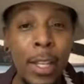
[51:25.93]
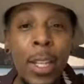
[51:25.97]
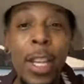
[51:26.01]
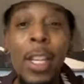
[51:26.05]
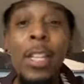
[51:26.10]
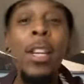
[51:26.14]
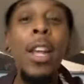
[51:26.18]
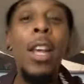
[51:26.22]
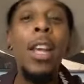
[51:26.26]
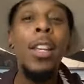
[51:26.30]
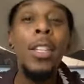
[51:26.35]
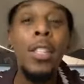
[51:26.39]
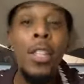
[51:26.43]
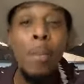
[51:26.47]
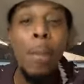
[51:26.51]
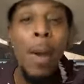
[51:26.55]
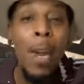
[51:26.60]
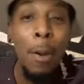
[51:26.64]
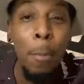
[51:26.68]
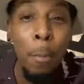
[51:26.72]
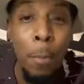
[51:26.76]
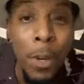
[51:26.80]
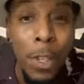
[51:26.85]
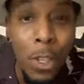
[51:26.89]
Just
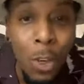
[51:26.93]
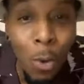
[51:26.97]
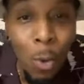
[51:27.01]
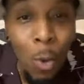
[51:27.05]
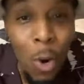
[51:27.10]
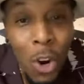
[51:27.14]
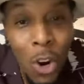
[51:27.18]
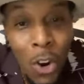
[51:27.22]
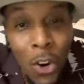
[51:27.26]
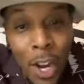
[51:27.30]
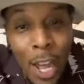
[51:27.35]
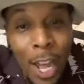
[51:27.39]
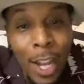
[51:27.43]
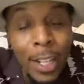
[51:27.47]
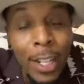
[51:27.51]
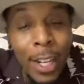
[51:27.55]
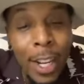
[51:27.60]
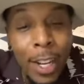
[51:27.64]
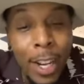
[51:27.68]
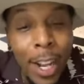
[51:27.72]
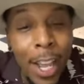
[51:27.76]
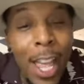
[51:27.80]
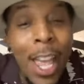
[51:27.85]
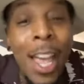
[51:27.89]
somebody put the word
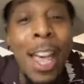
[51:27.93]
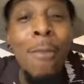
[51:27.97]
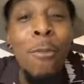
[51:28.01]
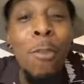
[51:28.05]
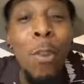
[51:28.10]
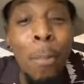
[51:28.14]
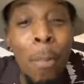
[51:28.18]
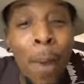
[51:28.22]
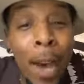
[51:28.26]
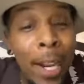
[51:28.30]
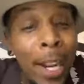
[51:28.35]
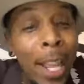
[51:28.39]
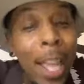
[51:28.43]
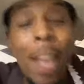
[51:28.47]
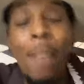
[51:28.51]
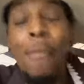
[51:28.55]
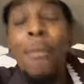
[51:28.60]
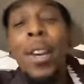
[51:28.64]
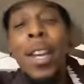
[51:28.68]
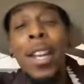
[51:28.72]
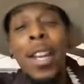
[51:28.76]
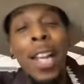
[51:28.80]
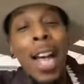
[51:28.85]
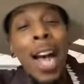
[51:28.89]
out there to everybody,
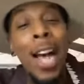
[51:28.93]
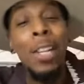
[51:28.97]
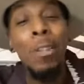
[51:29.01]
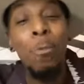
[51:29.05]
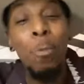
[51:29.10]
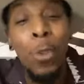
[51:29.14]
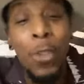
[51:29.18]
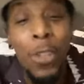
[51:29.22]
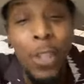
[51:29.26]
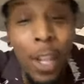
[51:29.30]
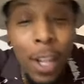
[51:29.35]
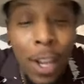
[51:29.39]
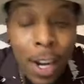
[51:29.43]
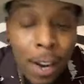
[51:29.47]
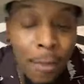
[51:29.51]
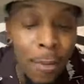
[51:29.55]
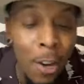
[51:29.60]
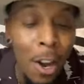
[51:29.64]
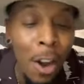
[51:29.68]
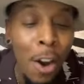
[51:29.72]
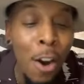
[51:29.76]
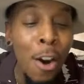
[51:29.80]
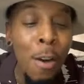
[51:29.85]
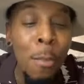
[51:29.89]
every gospel singer,
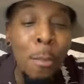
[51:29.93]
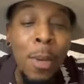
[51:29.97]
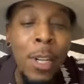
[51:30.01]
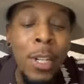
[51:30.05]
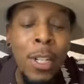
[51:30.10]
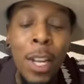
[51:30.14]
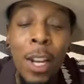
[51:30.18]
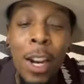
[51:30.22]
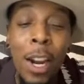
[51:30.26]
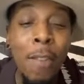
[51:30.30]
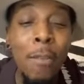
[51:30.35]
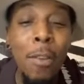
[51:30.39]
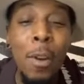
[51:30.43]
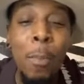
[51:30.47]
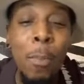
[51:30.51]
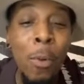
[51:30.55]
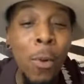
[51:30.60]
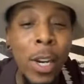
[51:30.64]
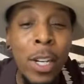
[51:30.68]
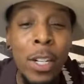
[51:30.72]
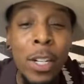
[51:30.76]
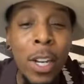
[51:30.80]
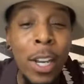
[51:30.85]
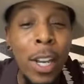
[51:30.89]
every R&B singer, every
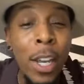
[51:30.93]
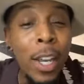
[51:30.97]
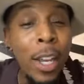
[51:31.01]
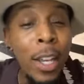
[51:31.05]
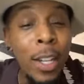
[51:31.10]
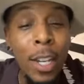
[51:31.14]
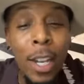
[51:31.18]
preacher.